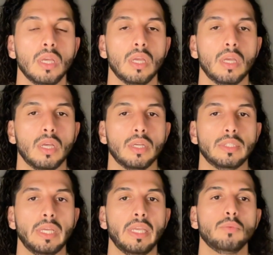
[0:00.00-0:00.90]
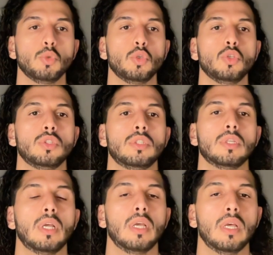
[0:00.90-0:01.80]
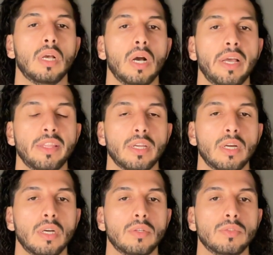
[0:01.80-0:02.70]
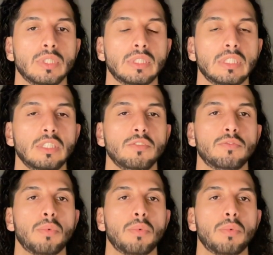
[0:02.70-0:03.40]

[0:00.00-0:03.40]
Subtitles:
they would either receive